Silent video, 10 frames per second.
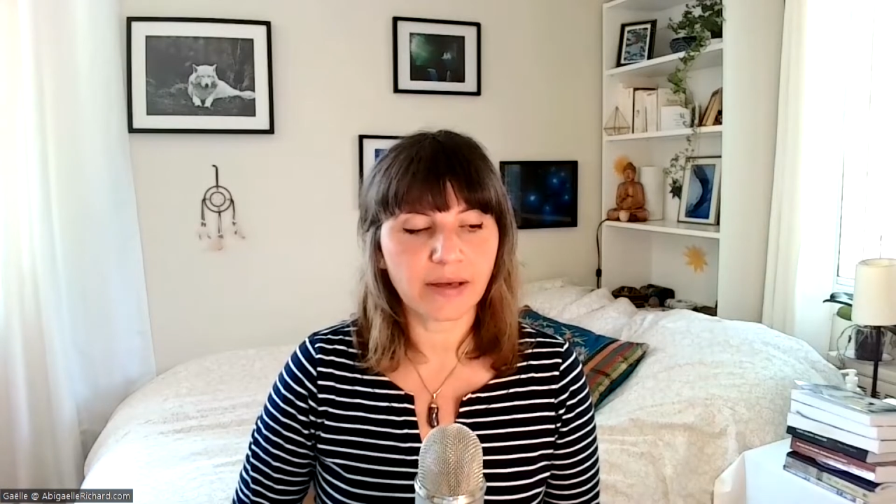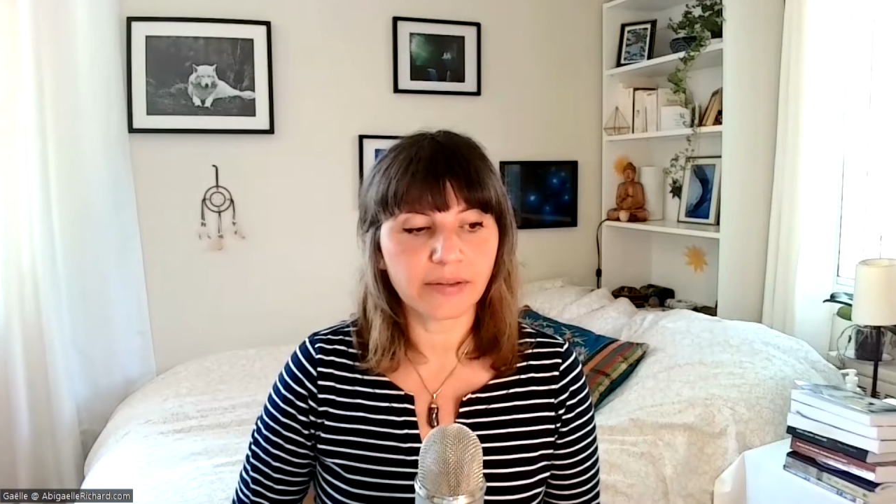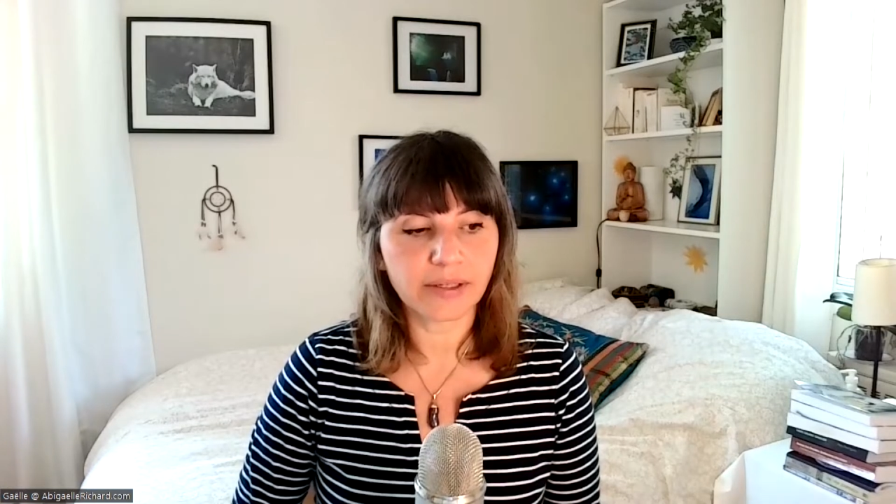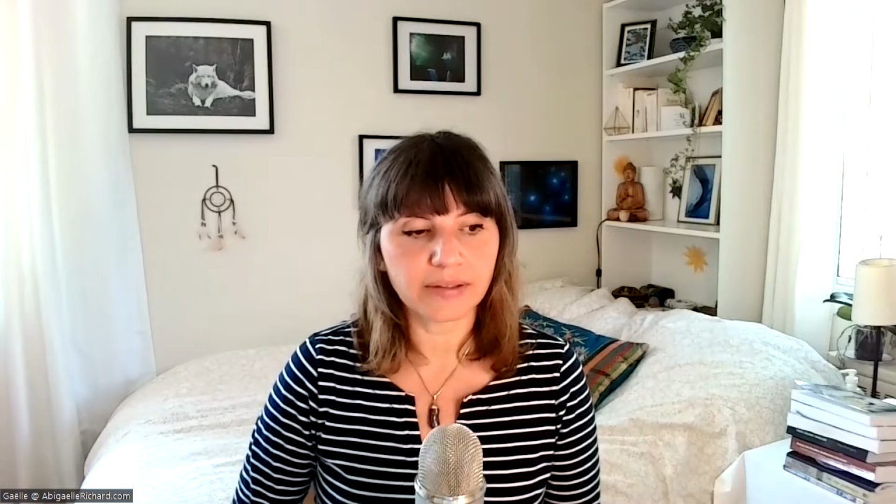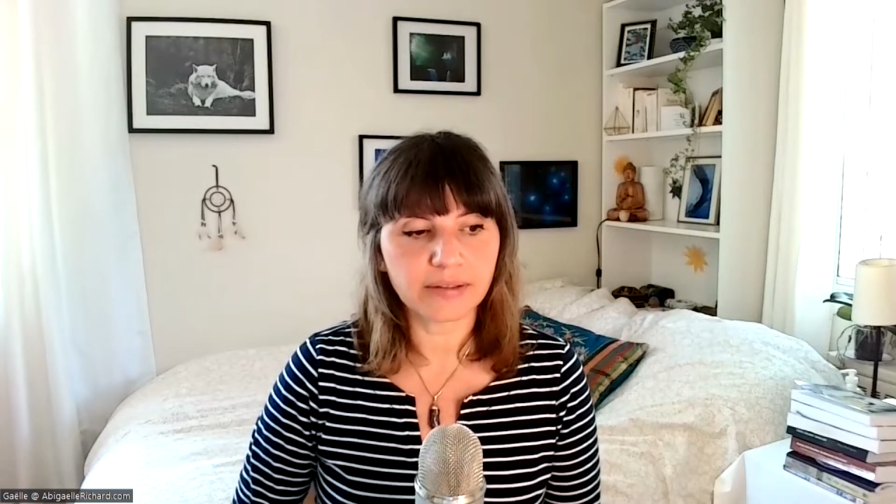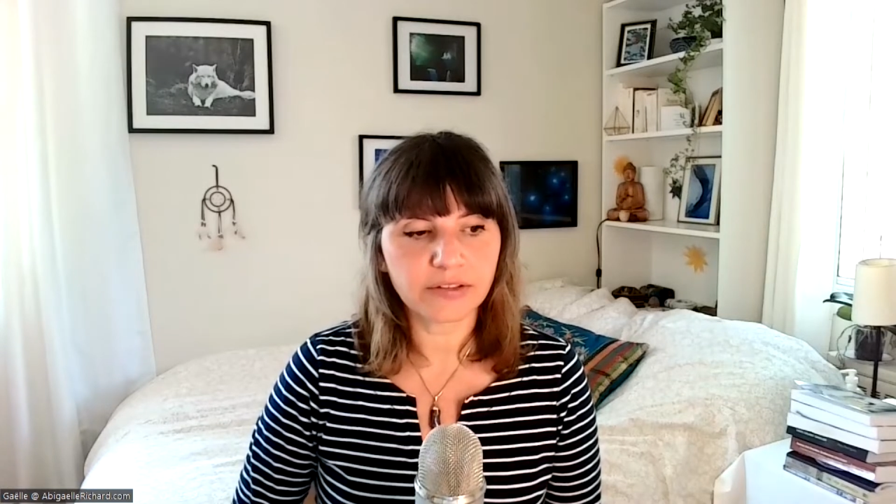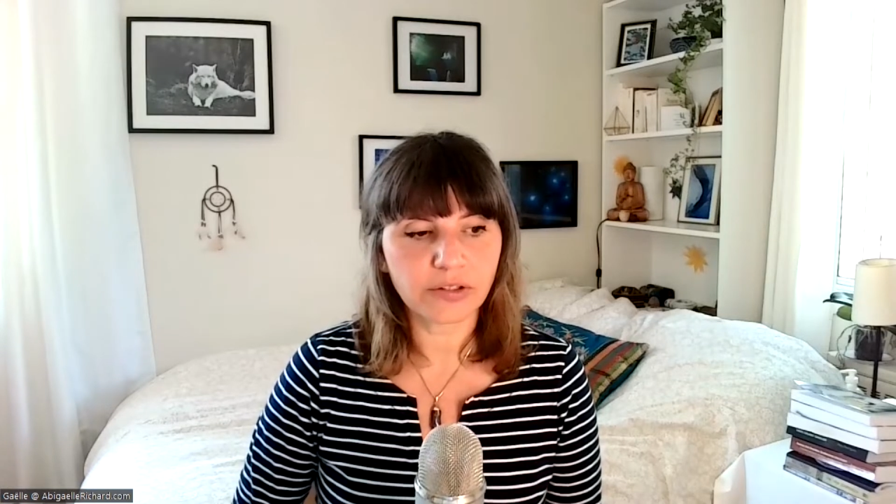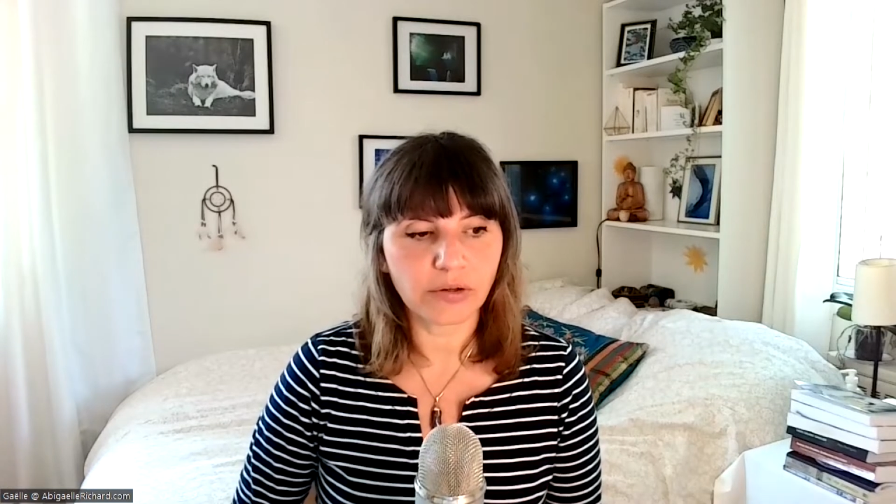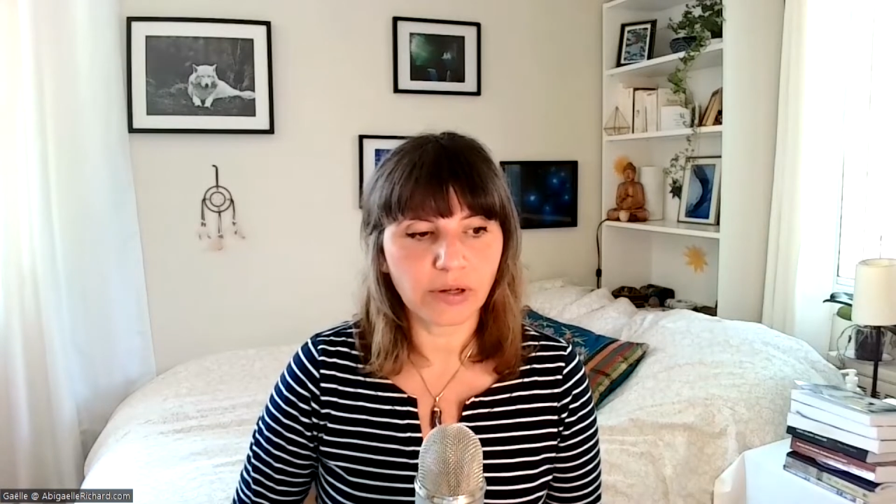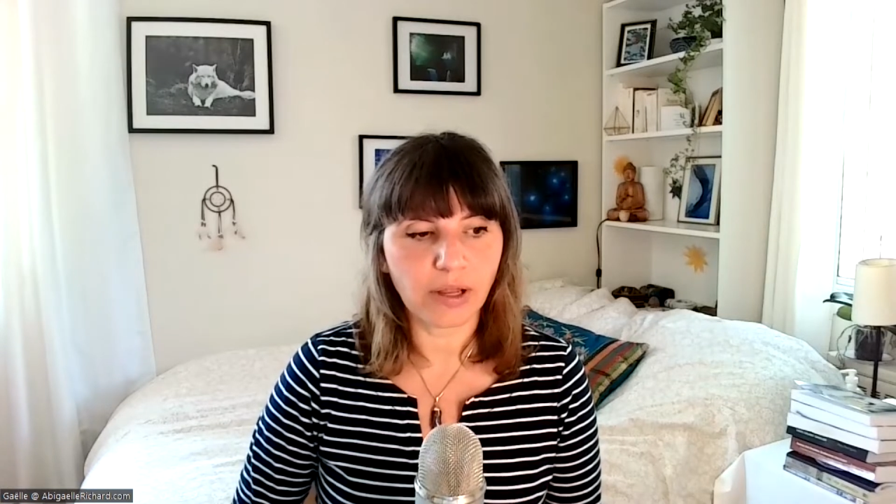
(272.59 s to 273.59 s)

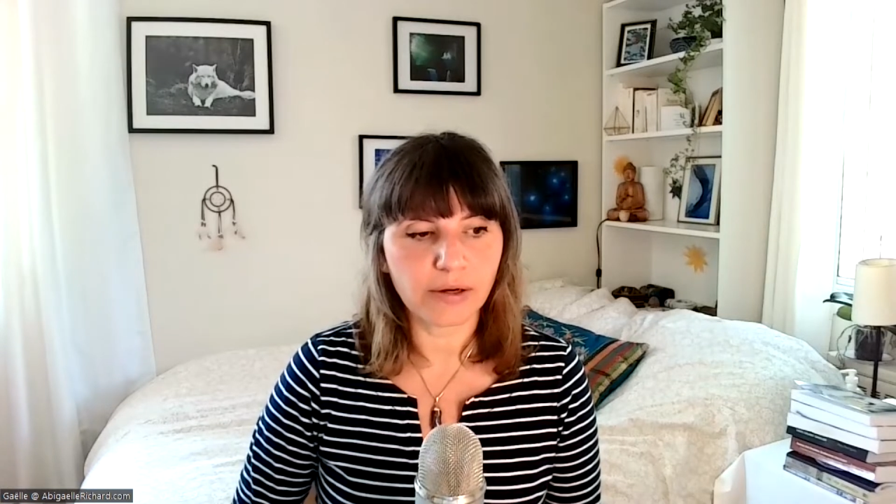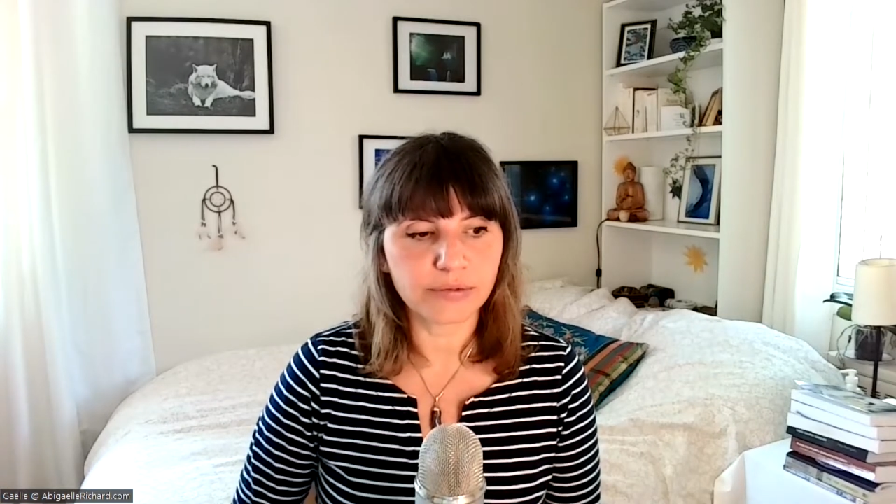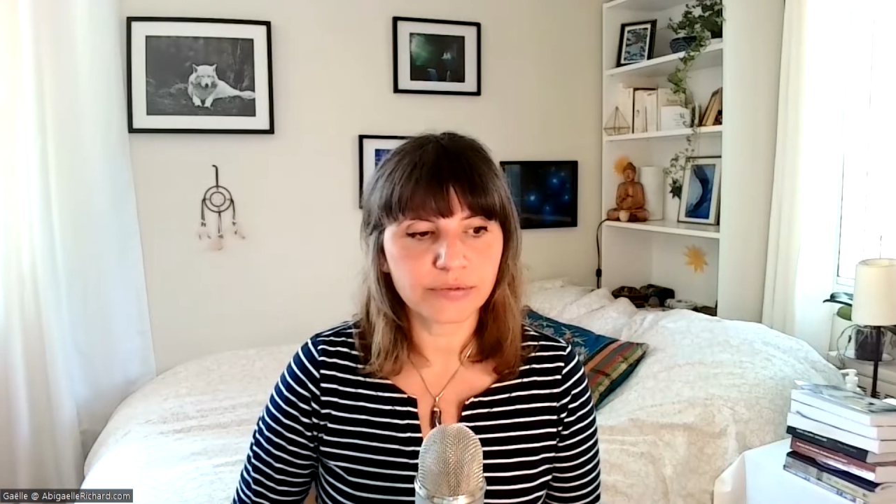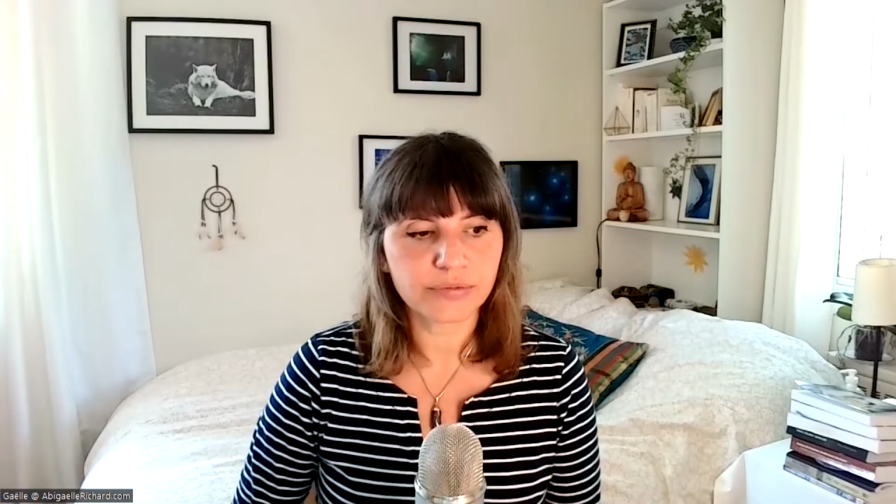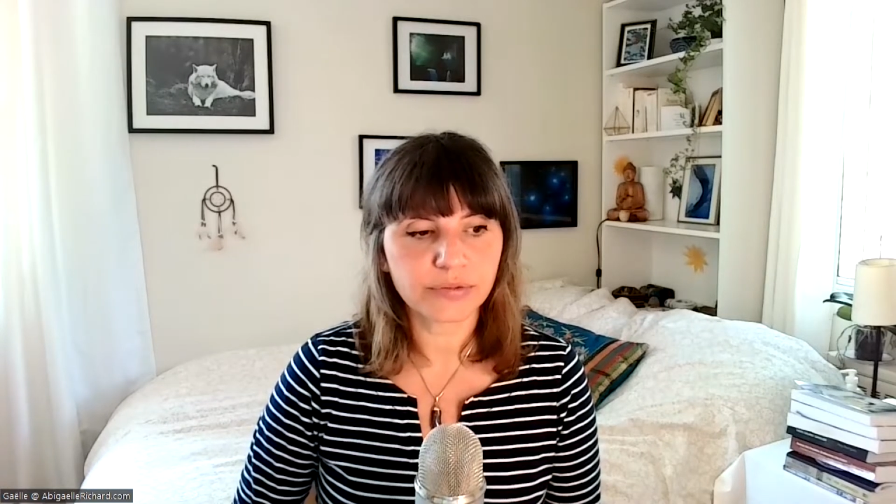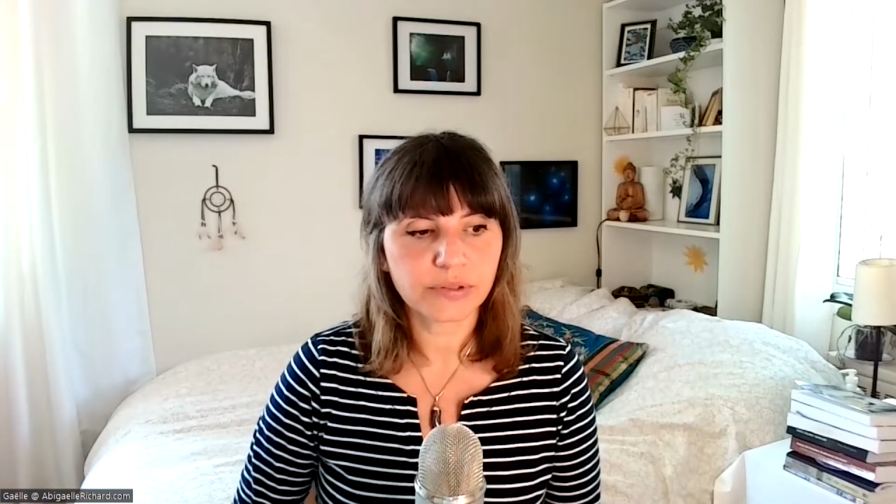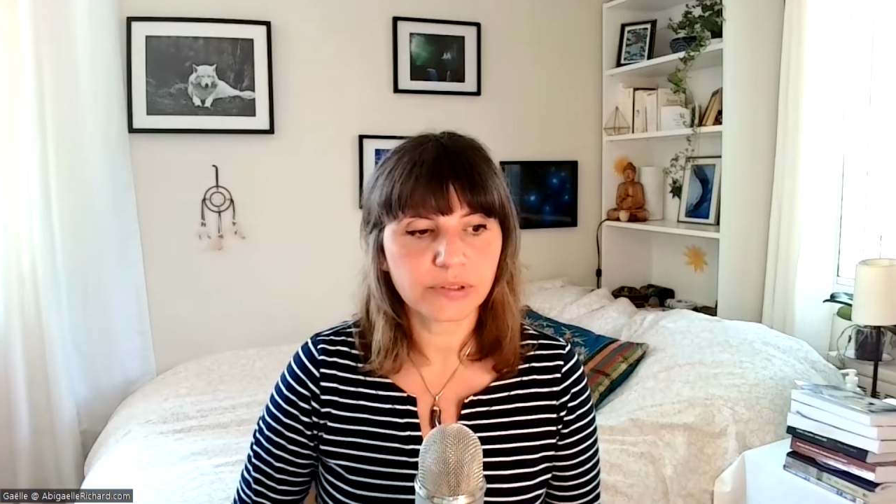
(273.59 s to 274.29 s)
unconditional love